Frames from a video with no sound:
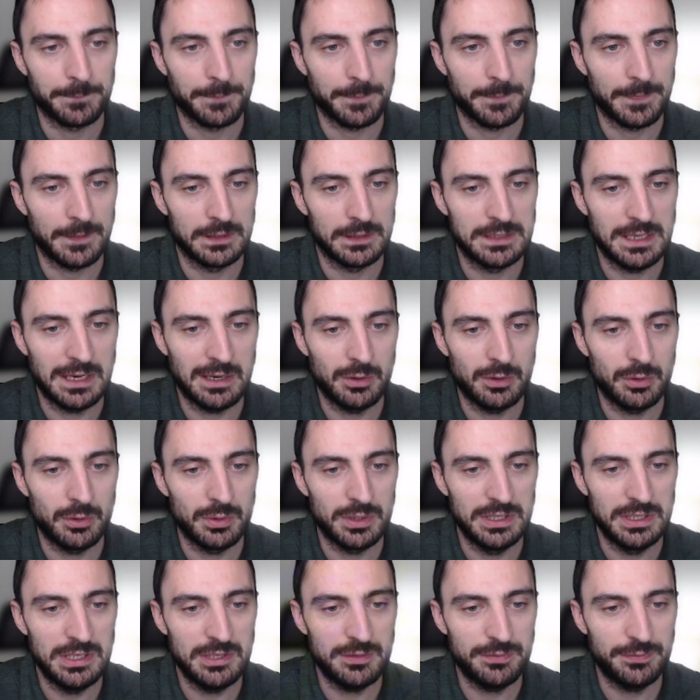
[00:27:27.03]
Now,
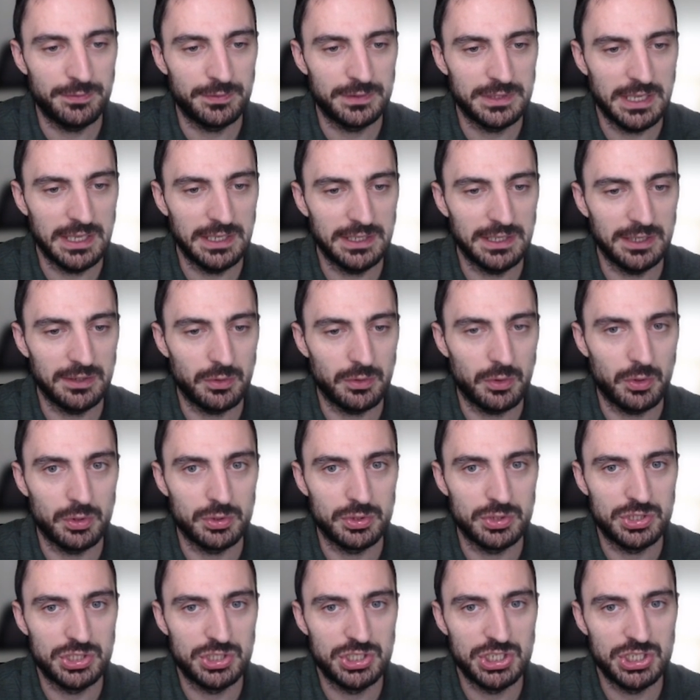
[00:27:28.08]
if taking on
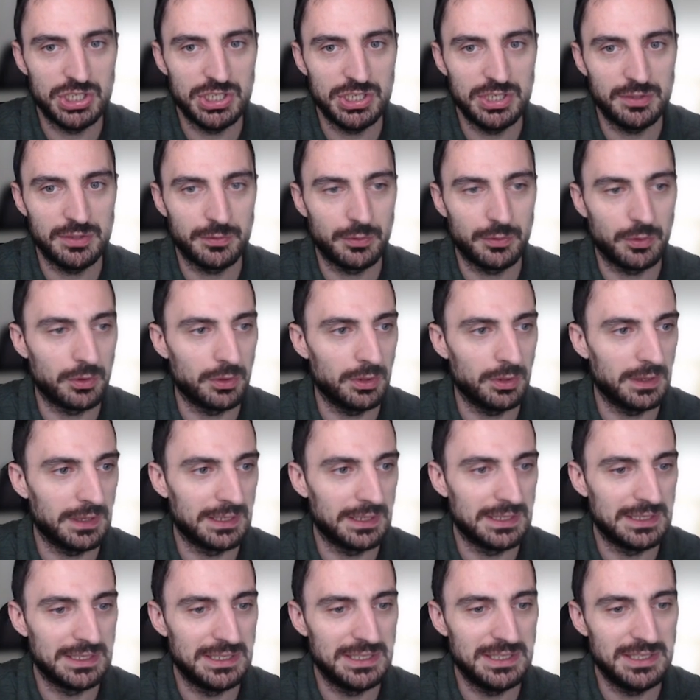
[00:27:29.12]
g4, then
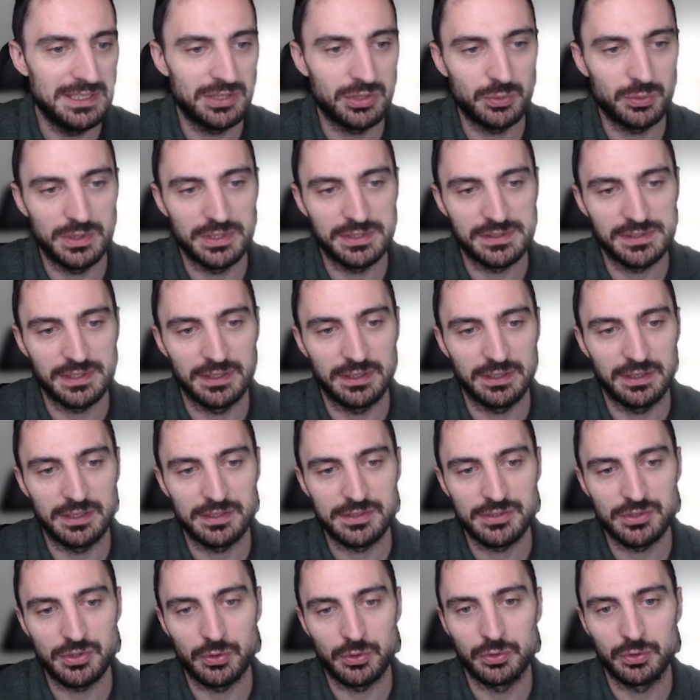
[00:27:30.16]
e3 is hanging.
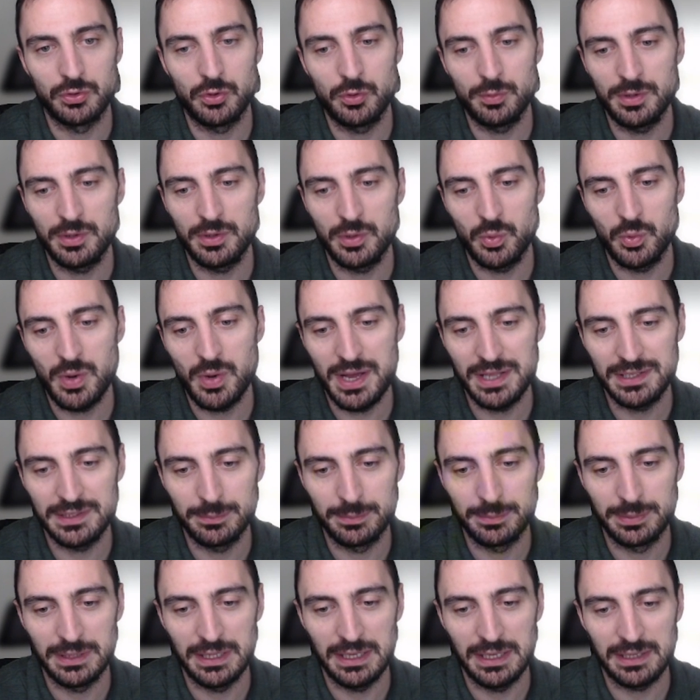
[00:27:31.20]
So no matter what,
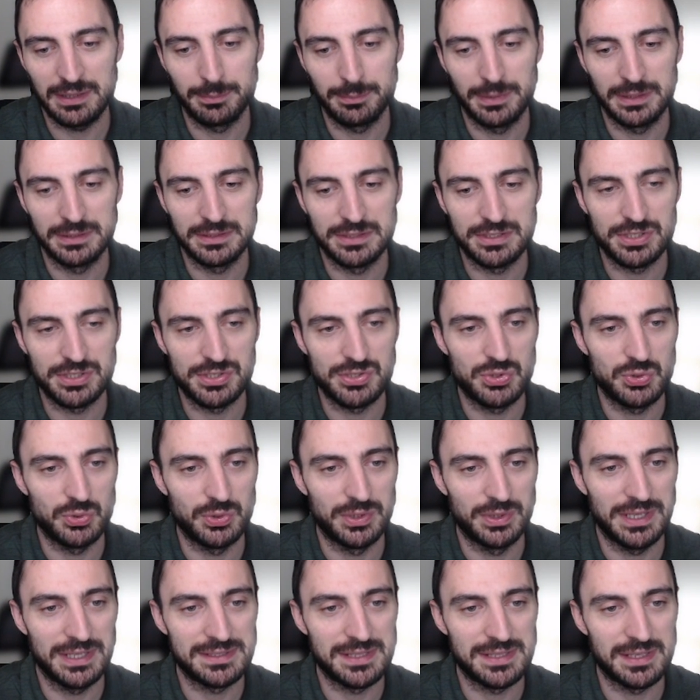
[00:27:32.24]
black manages to
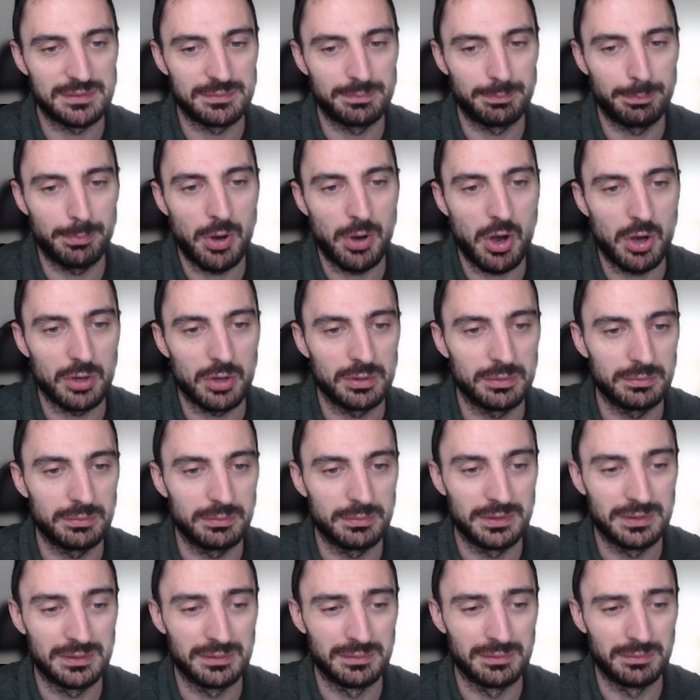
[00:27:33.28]
get that pawn
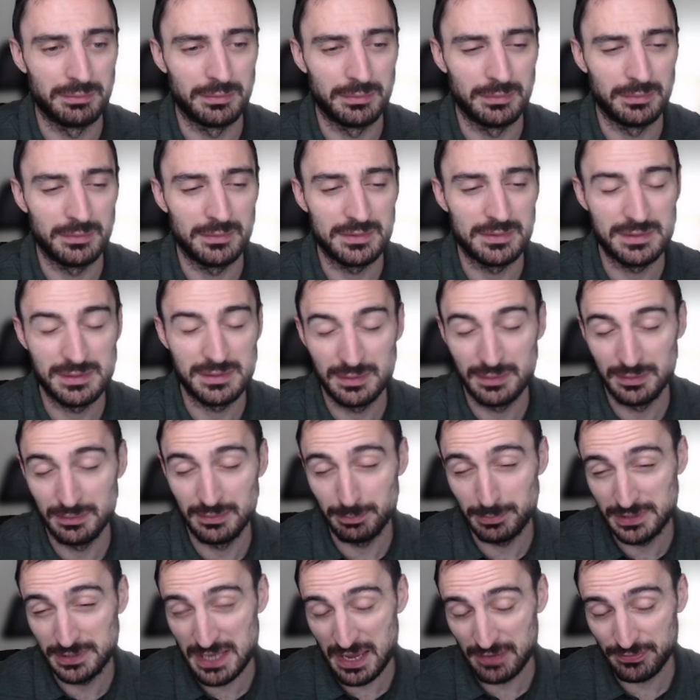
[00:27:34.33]

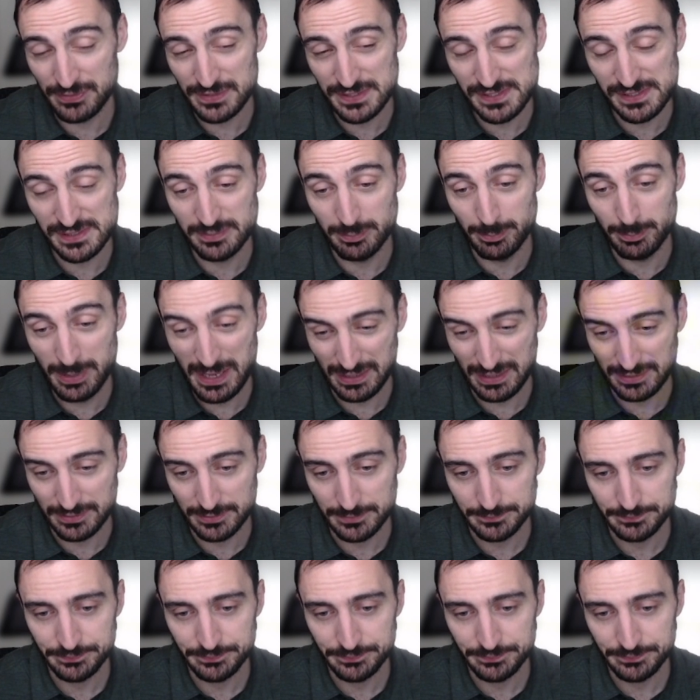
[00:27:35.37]
deficit back.